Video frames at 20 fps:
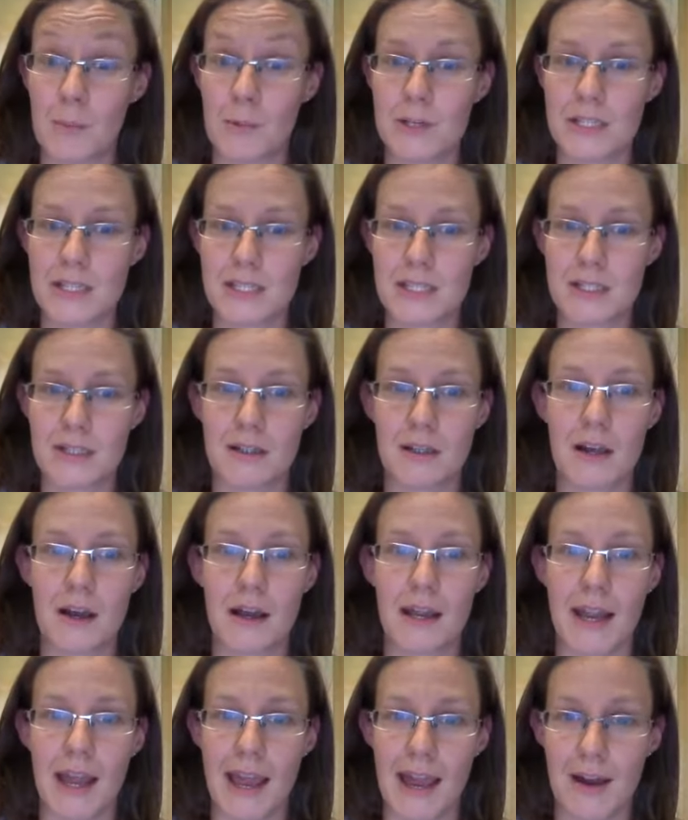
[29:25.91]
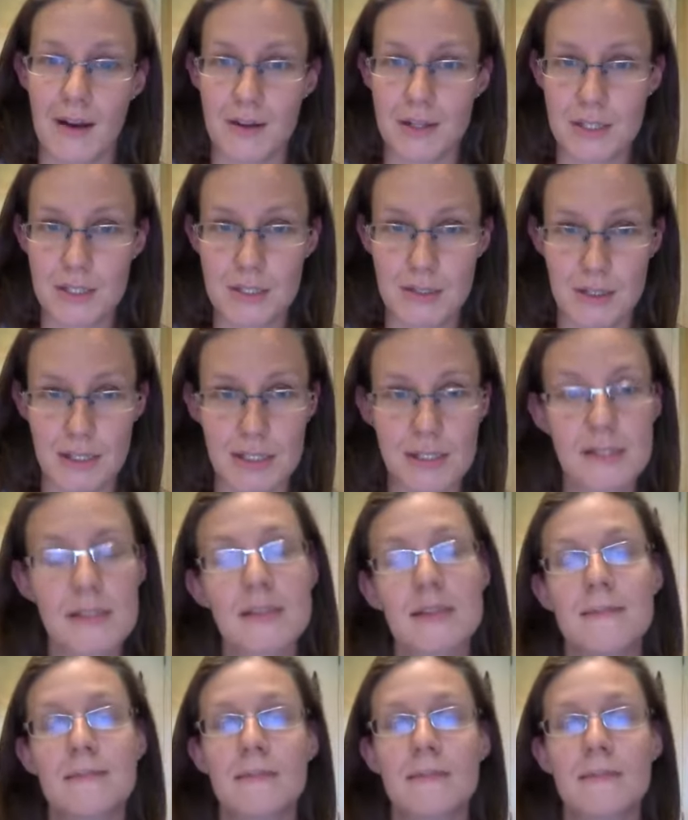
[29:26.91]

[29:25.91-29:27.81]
more detail on how to do this.